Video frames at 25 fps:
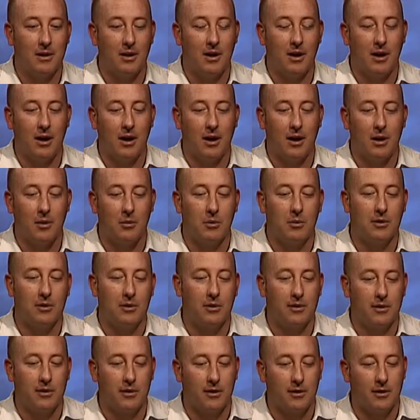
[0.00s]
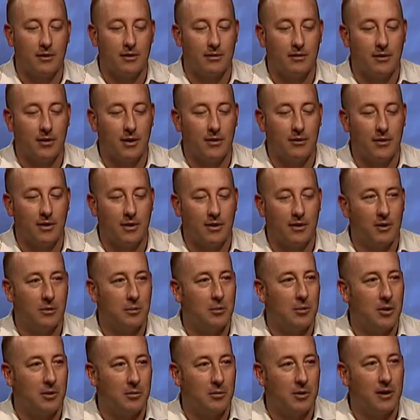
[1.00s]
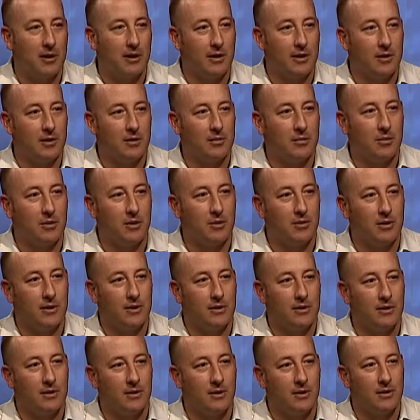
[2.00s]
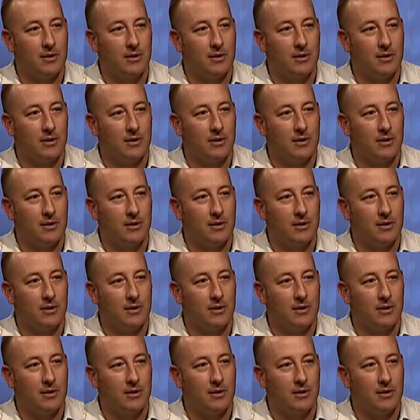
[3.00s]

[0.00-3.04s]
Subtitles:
I worked as a firefighter and a paramedic previous to this.